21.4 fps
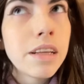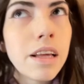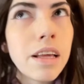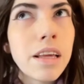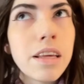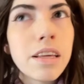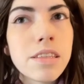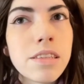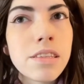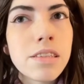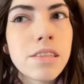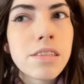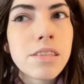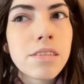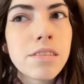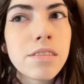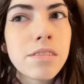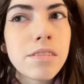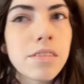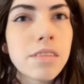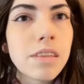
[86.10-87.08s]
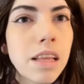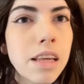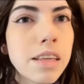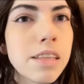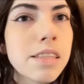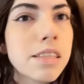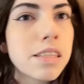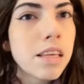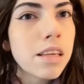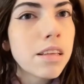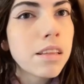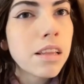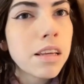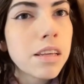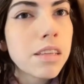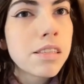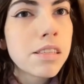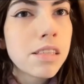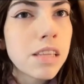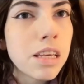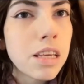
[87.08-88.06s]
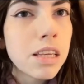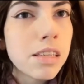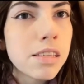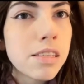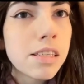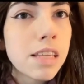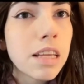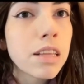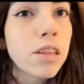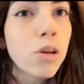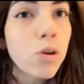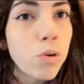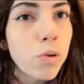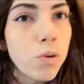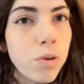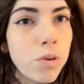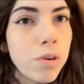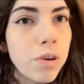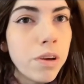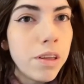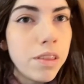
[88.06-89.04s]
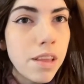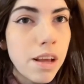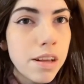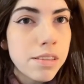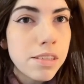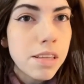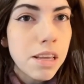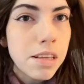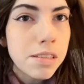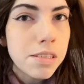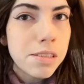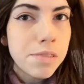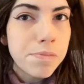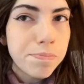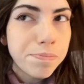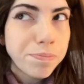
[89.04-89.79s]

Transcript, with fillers: it's like like cyclical in that sense.